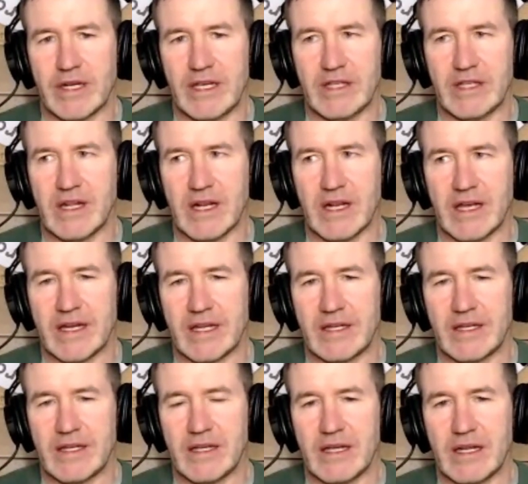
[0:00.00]
needs it a
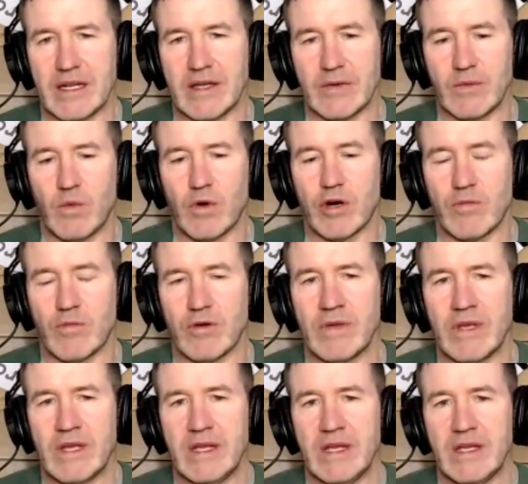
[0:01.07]
lot warmer.